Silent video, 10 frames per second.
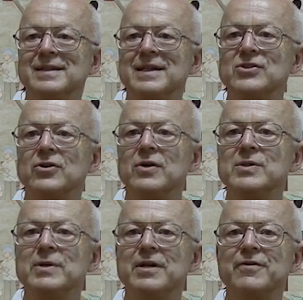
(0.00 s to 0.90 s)
That should
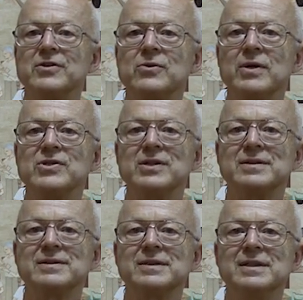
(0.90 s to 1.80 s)
always be your first question.
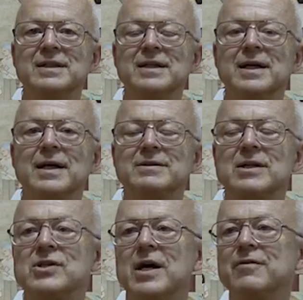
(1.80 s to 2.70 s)
Uh,
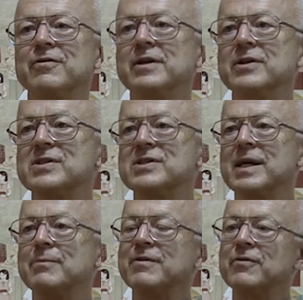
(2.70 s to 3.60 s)
Ajahn Fuang used to
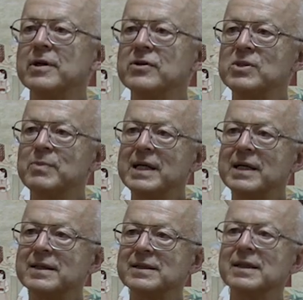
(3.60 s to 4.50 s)
say, before you
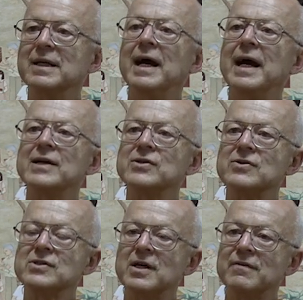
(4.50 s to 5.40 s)
speak, ask
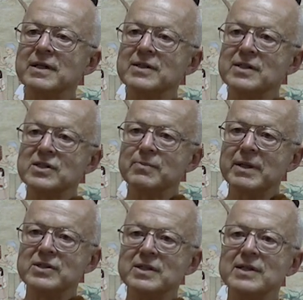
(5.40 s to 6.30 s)
yourself, is this
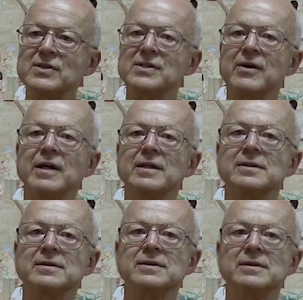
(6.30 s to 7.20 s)
speech necessary?
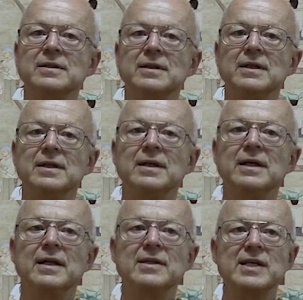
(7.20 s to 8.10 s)

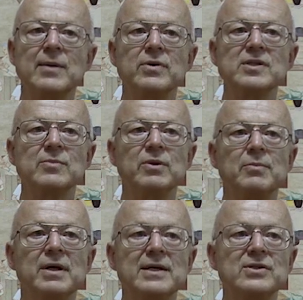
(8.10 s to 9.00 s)
And the same principle
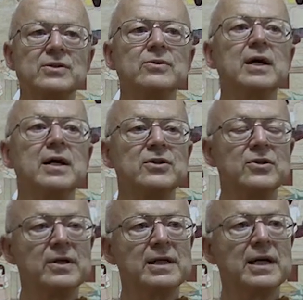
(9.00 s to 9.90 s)
applies to
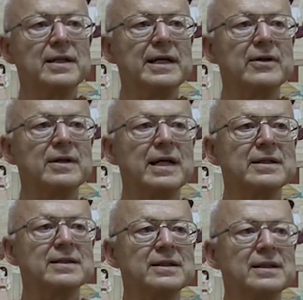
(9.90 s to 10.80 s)
turning on the internet.
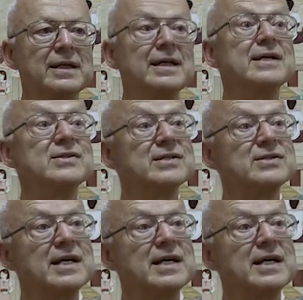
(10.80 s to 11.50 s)
Is this